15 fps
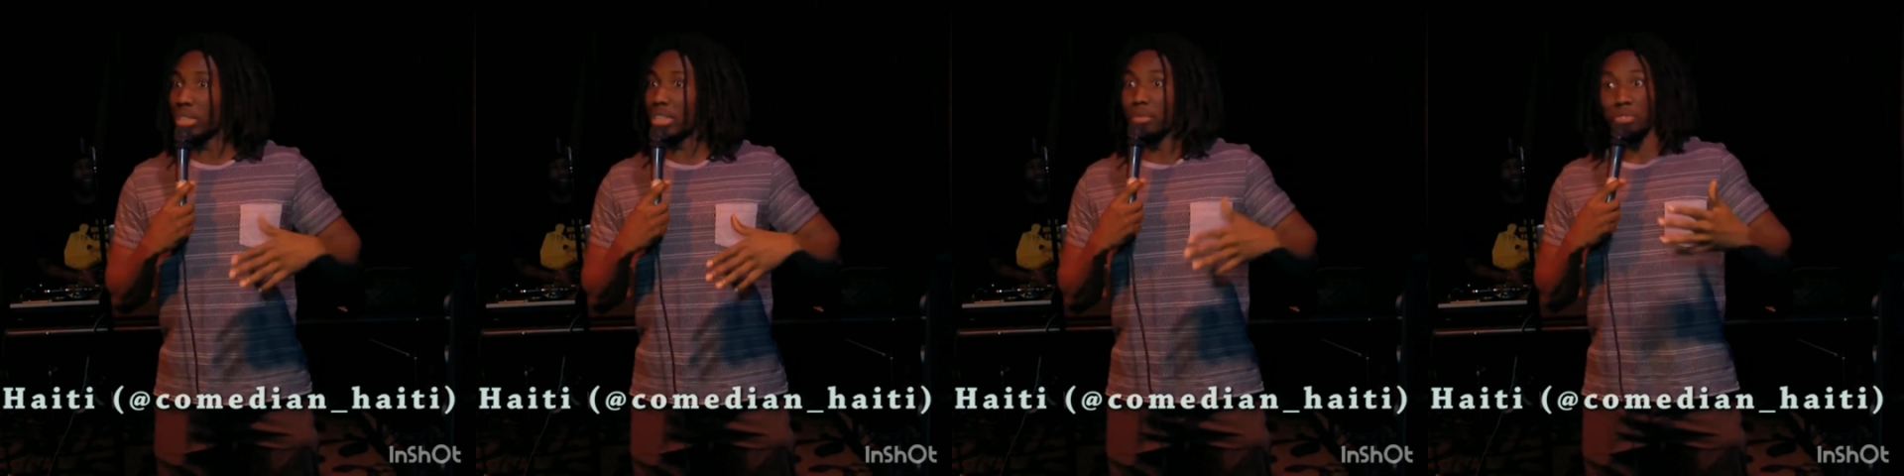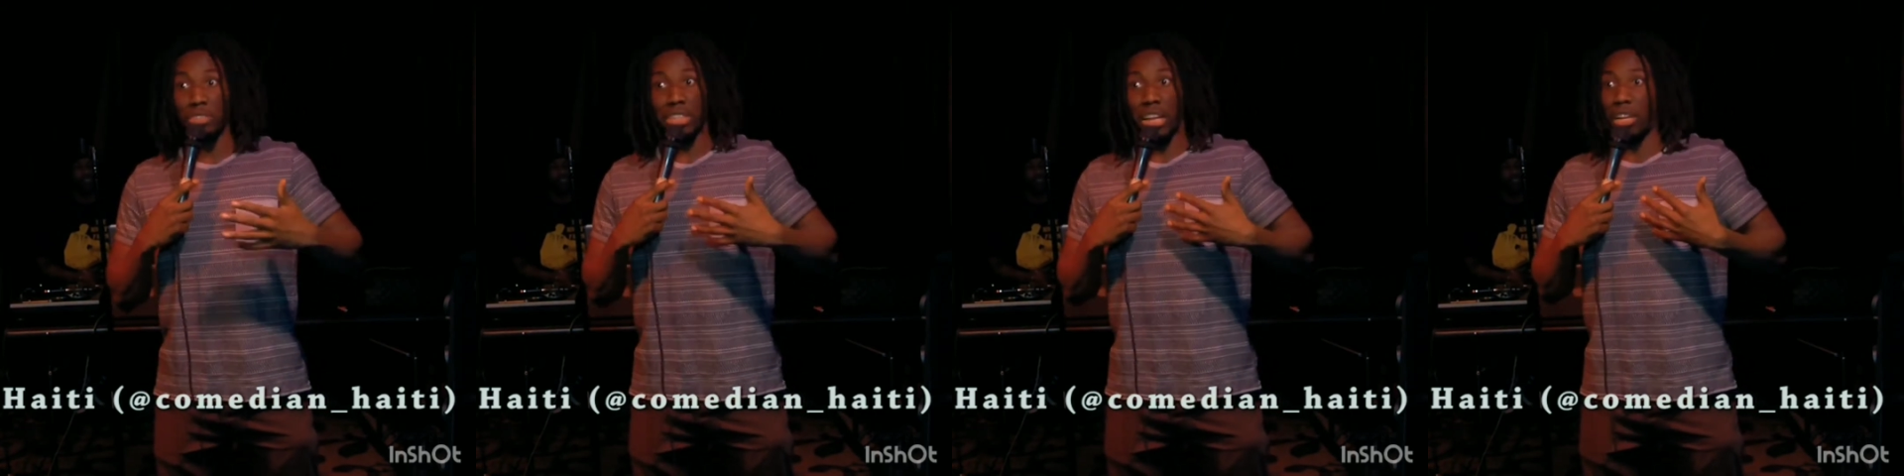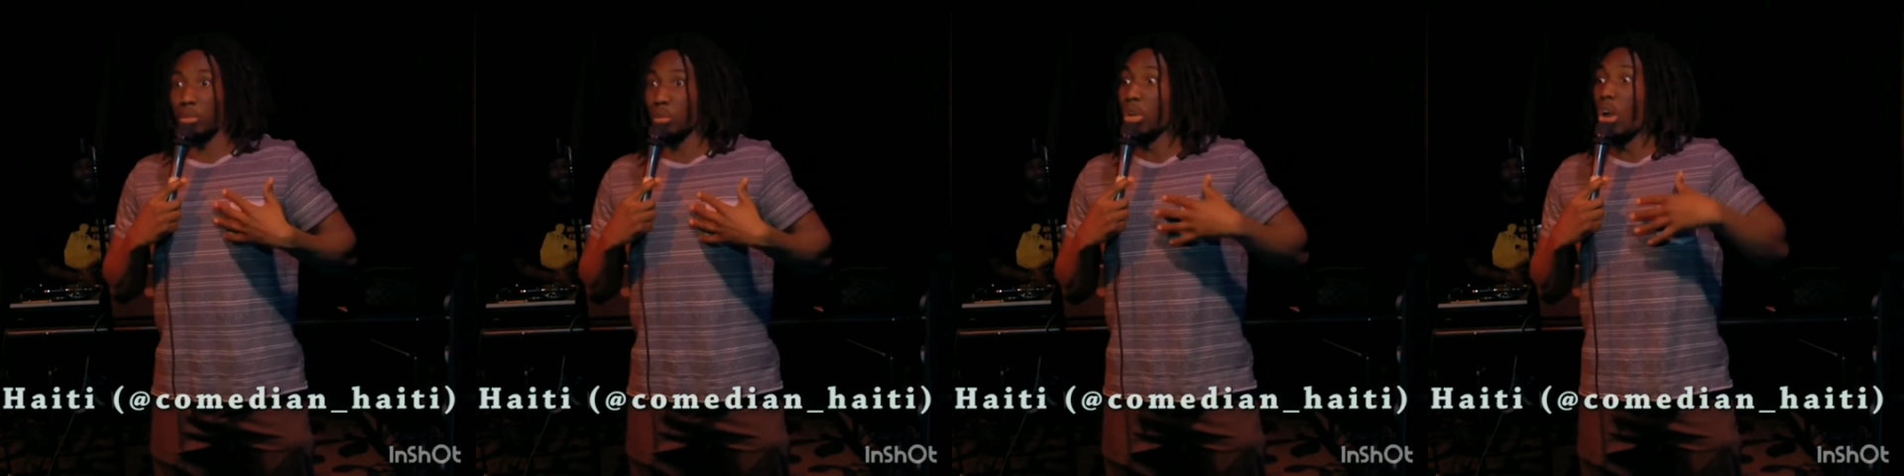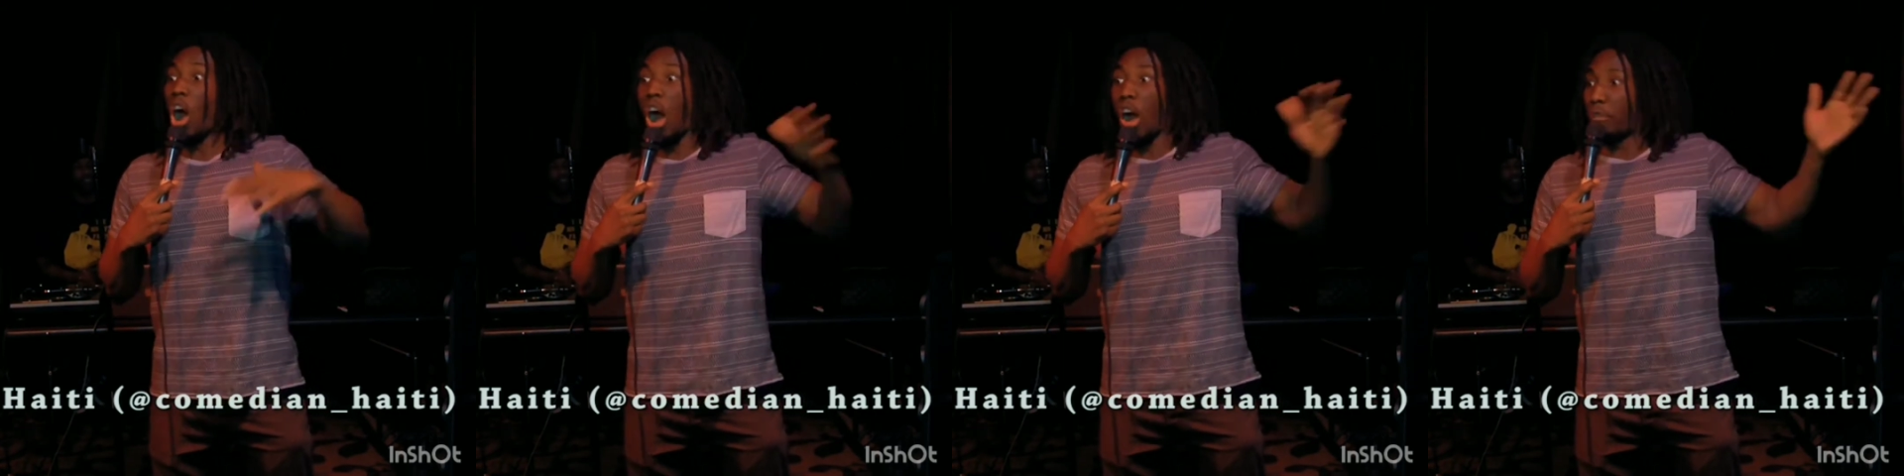I feel like
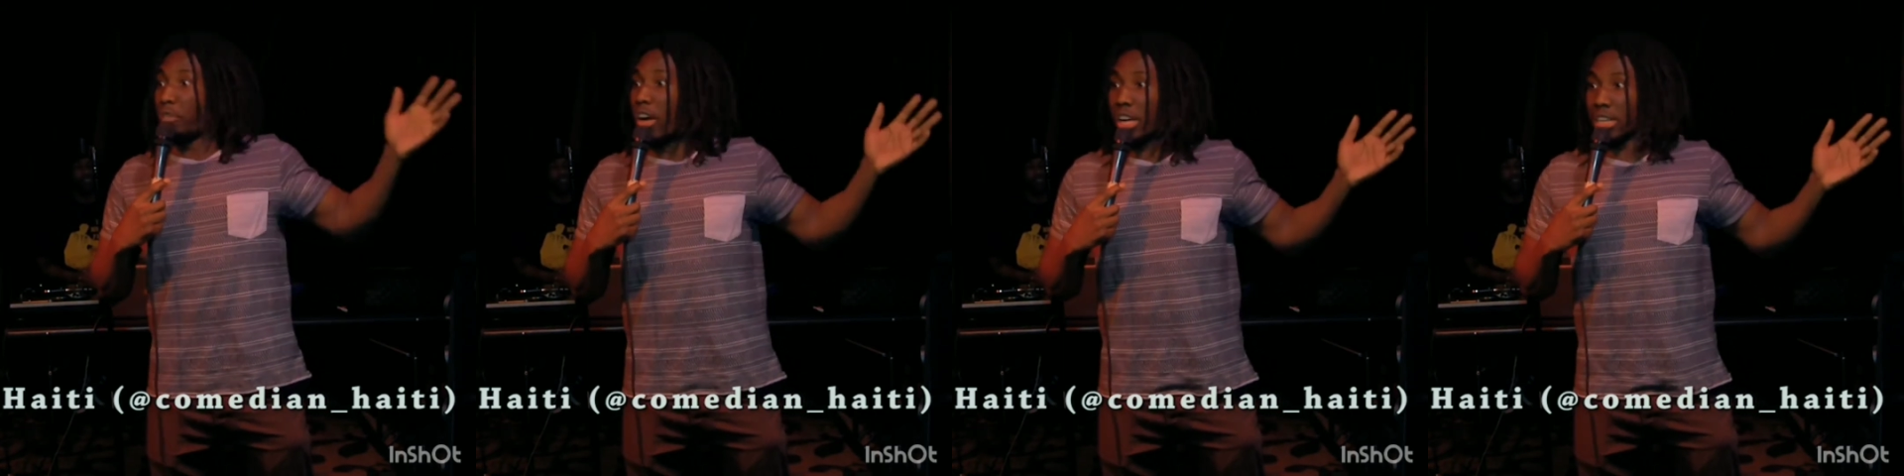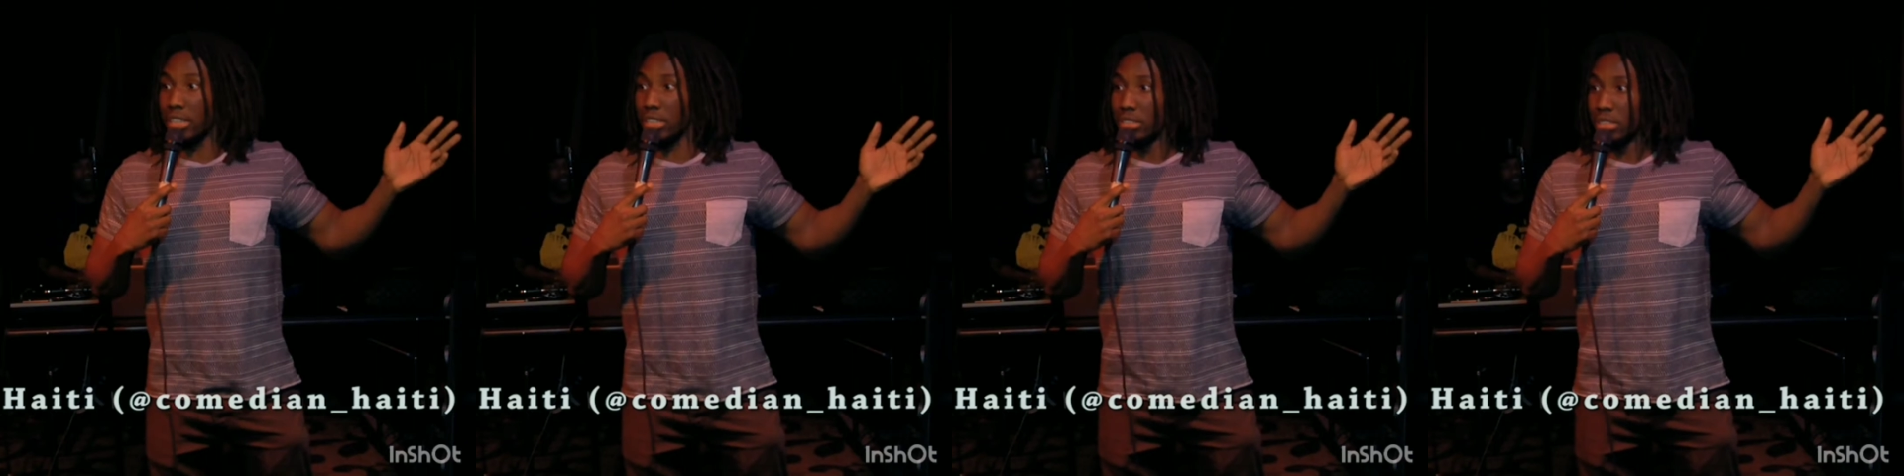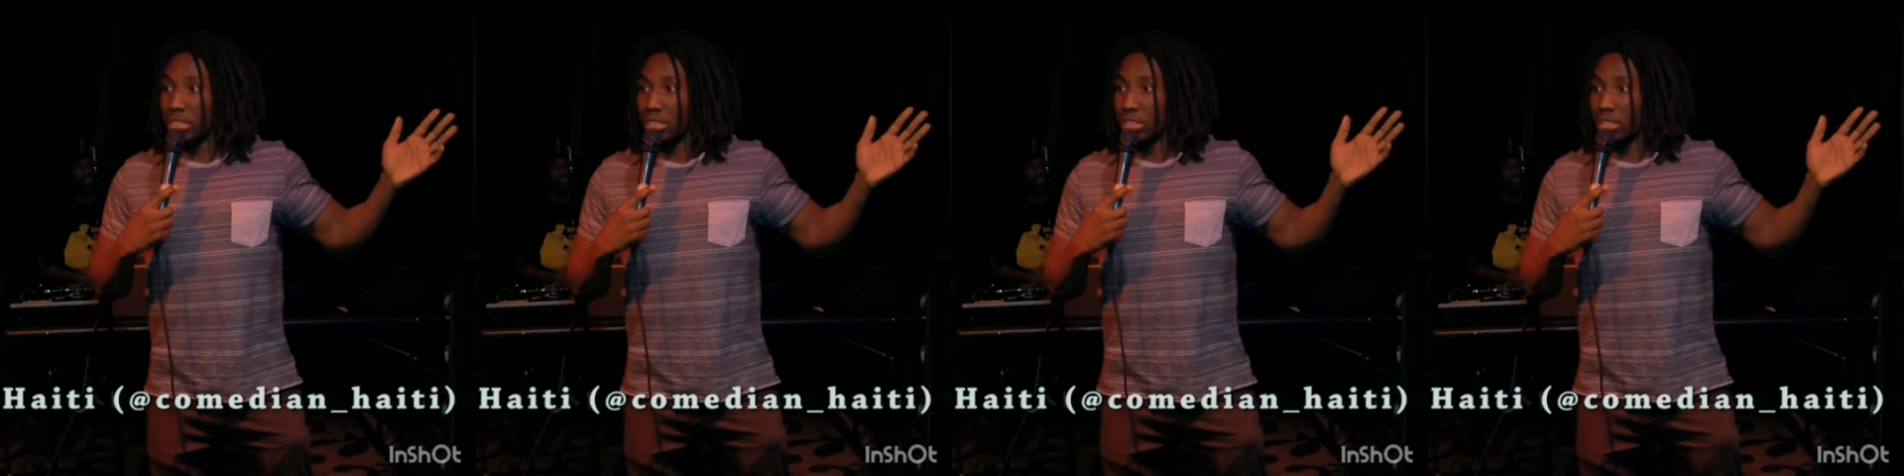we all fucking.